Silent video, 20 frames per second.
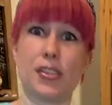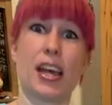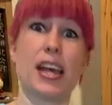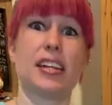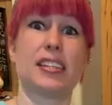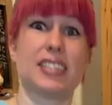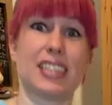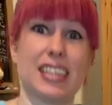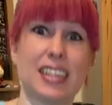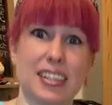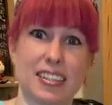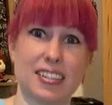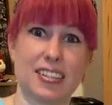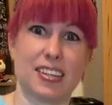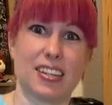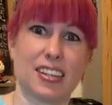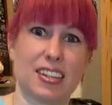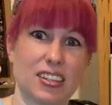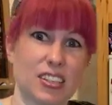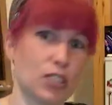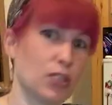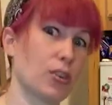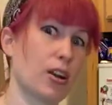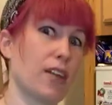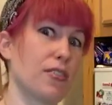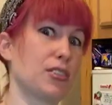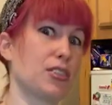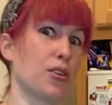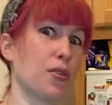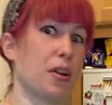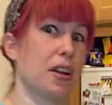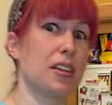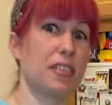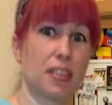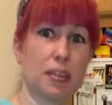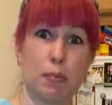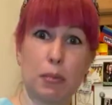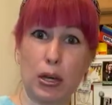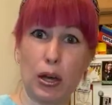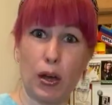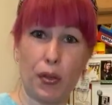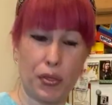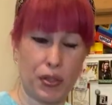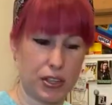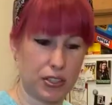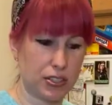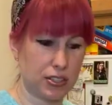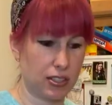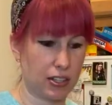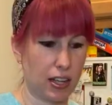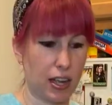That is it. You don't have to do anything beyond this.